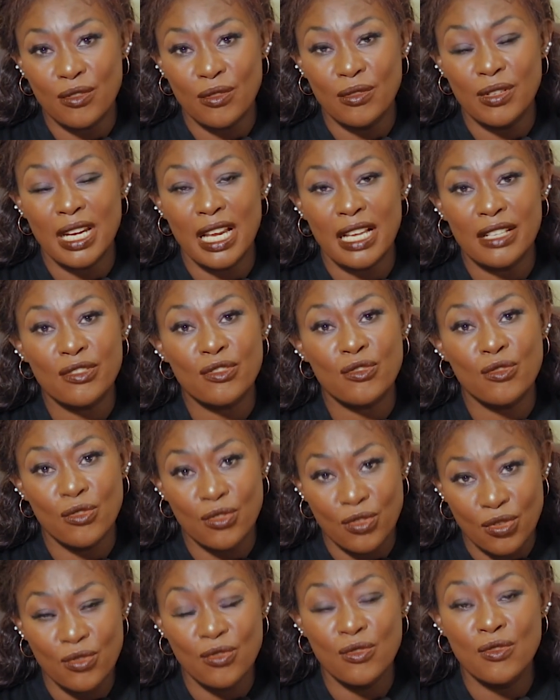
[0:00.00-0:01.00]
told us to
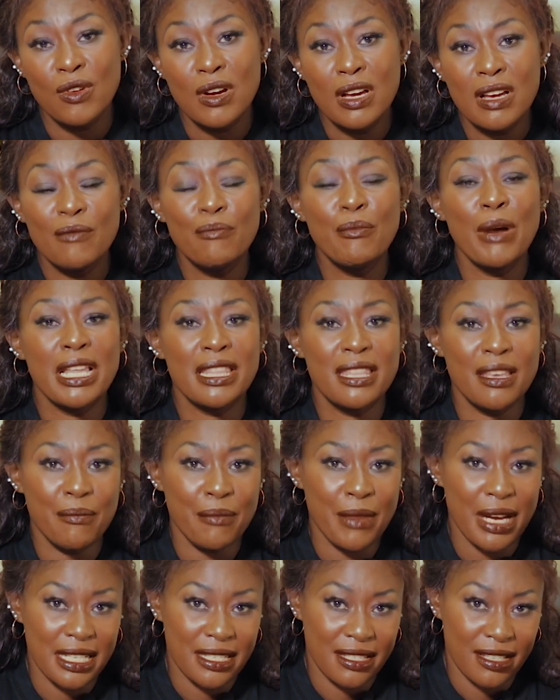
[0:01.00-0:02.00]
do by the
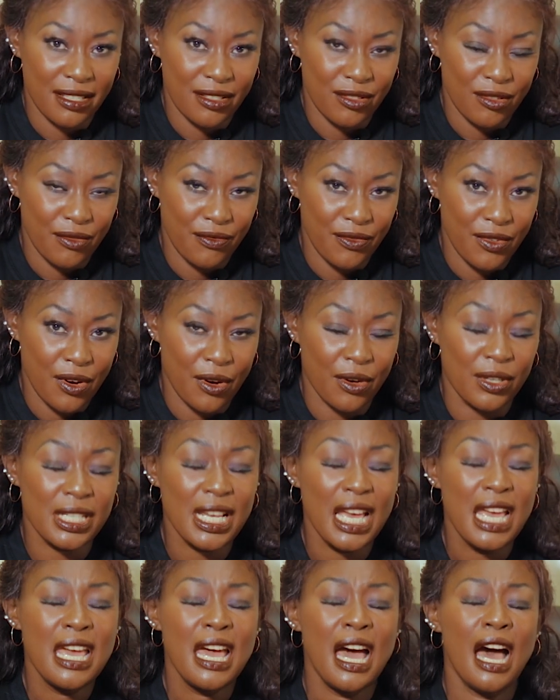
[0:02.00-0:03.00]
mercies of God.